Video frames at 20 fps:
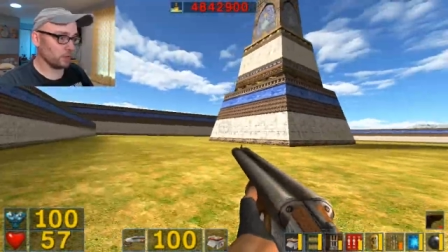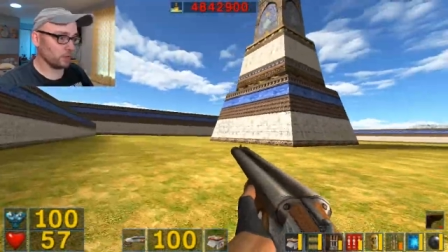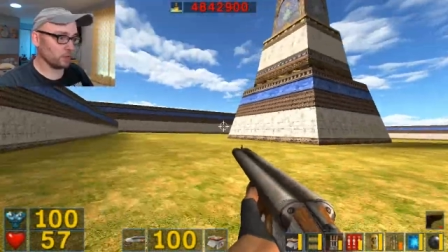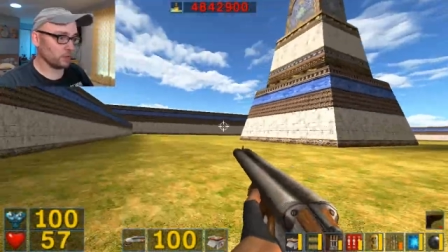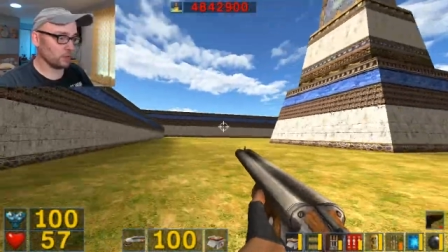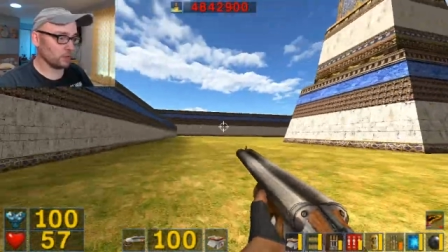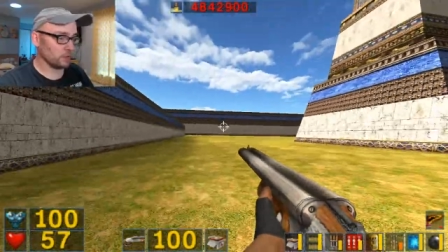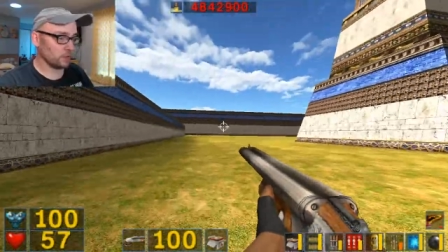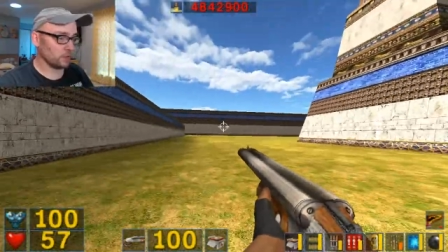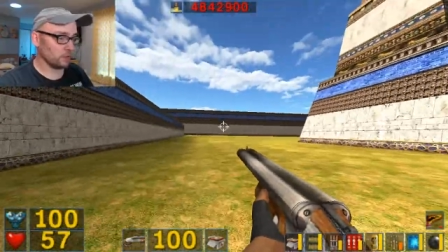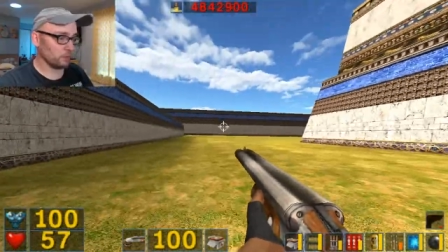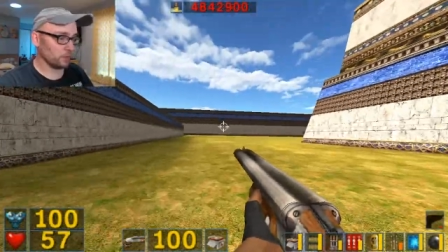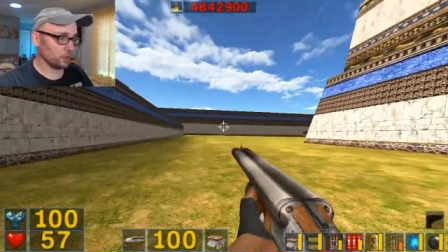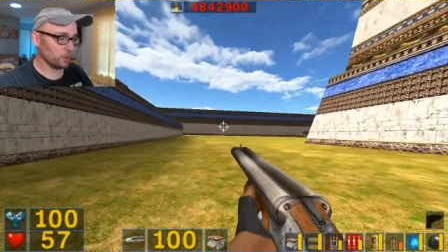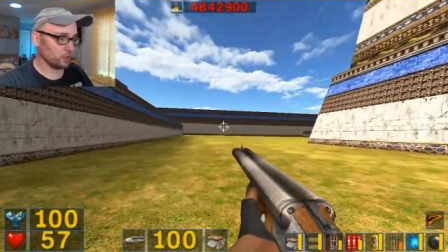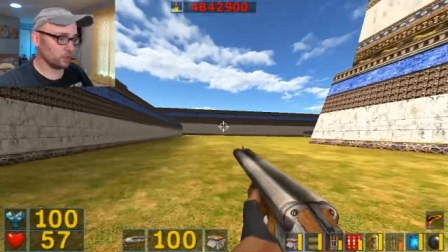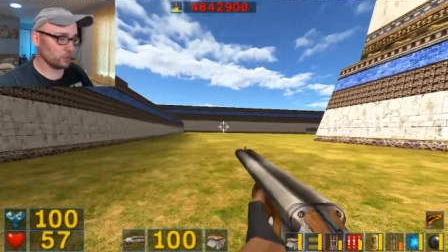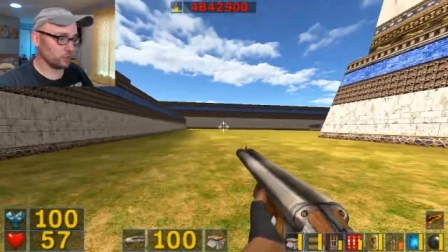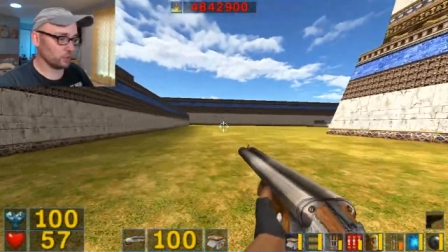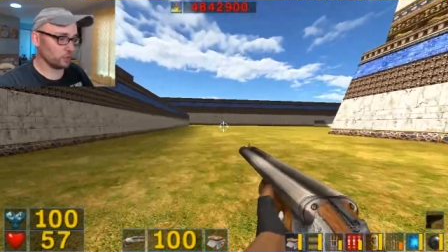it's gonna
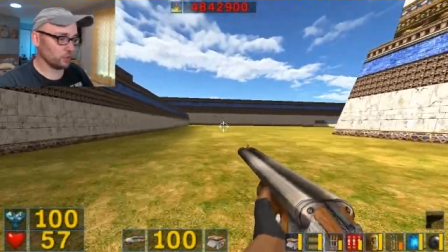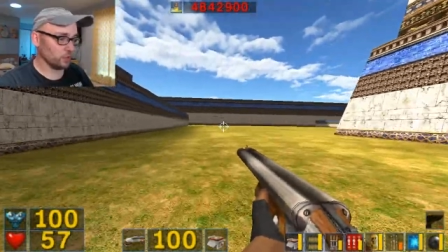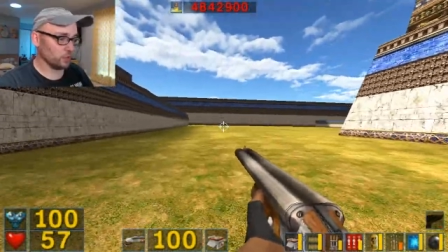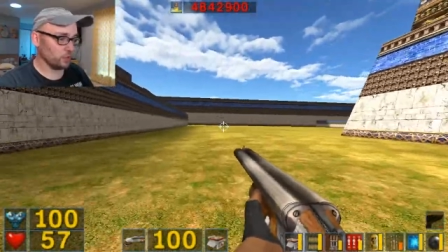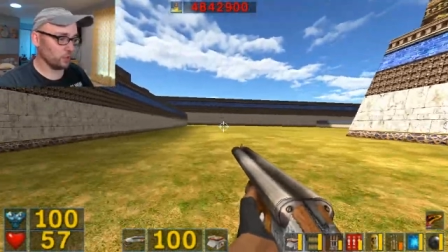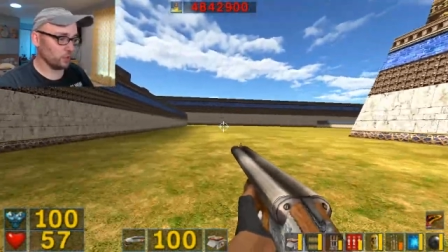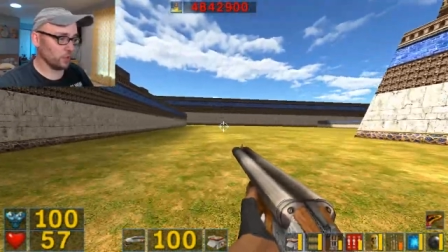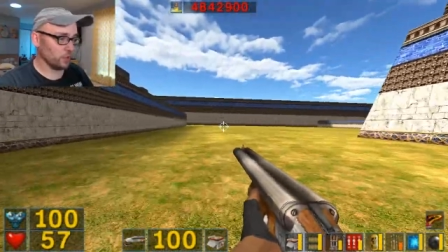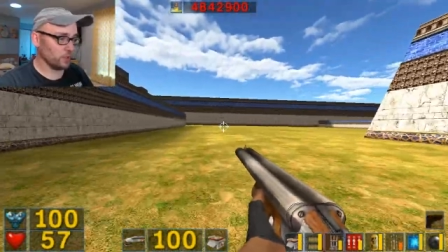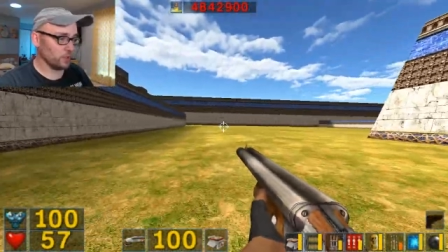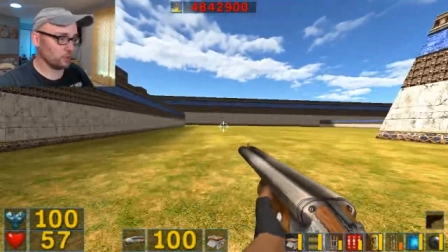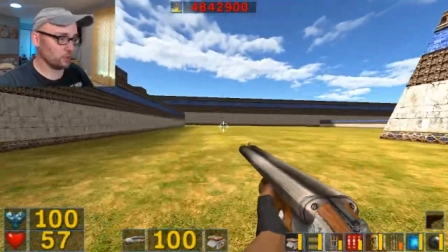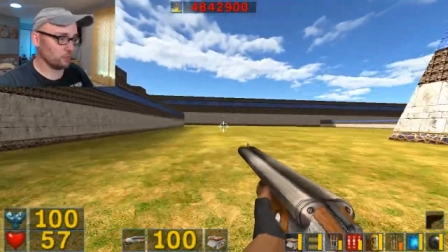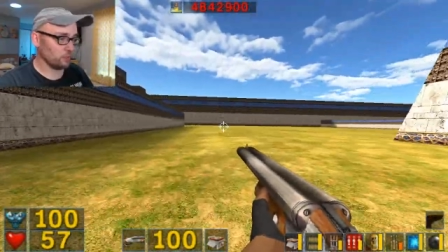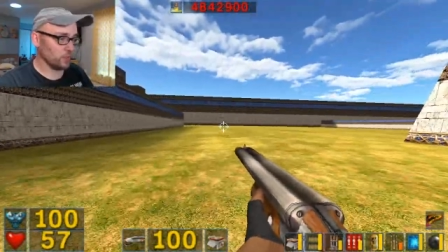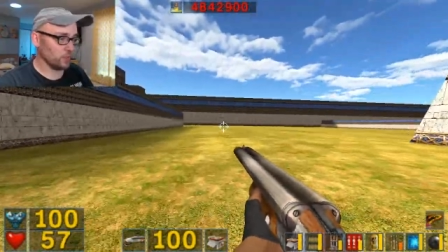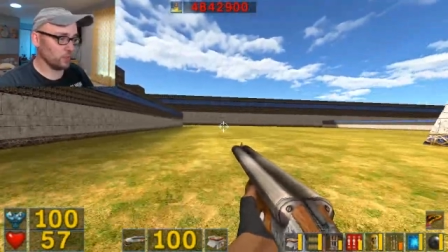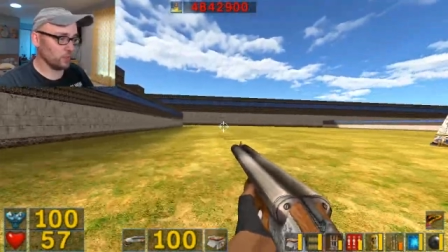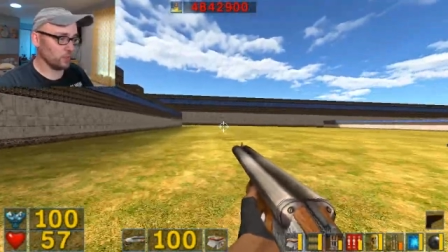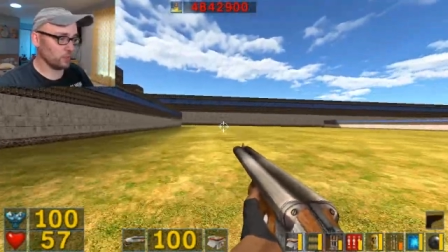burst. So let us
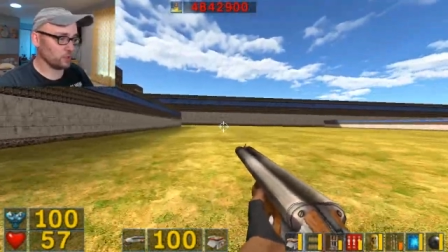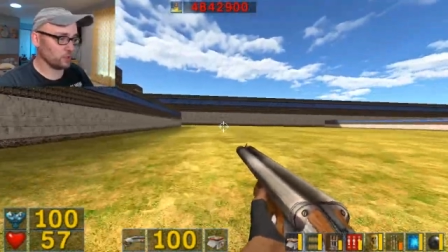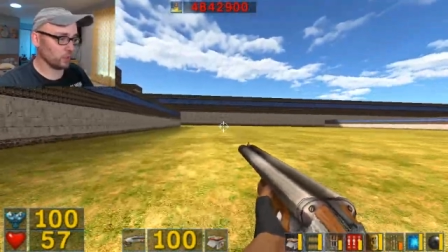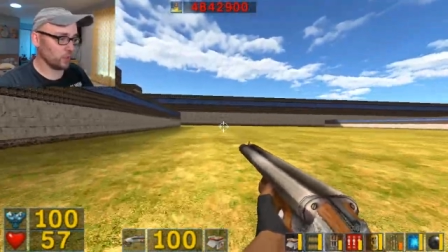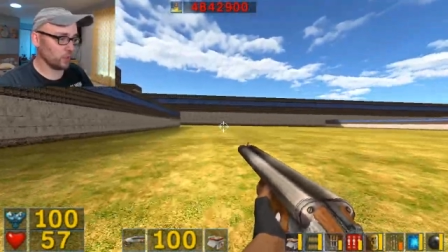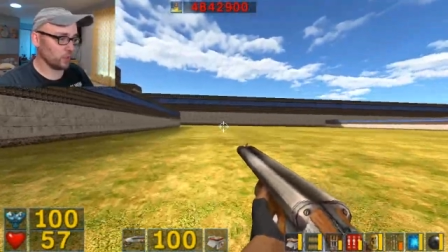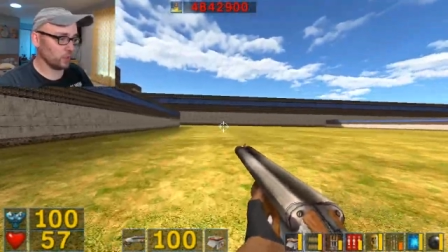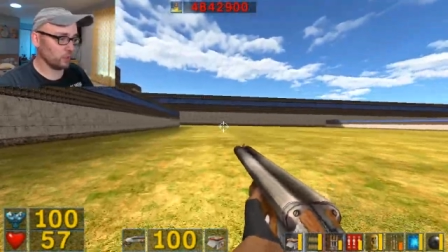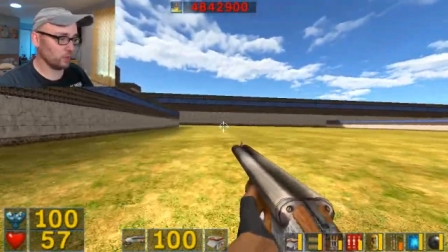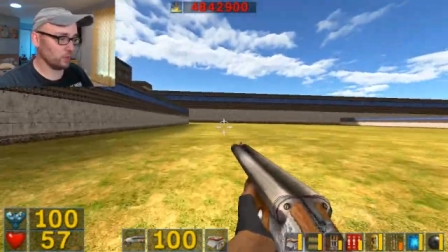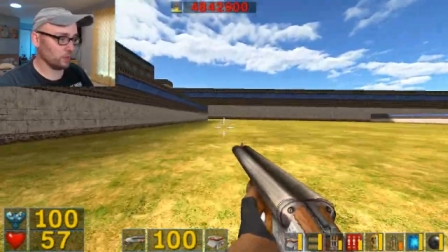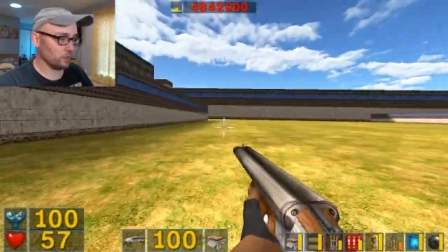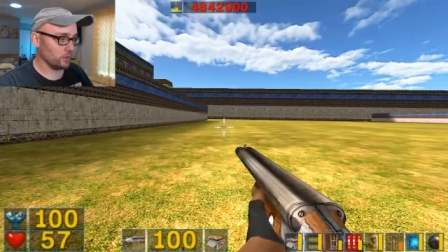run this way.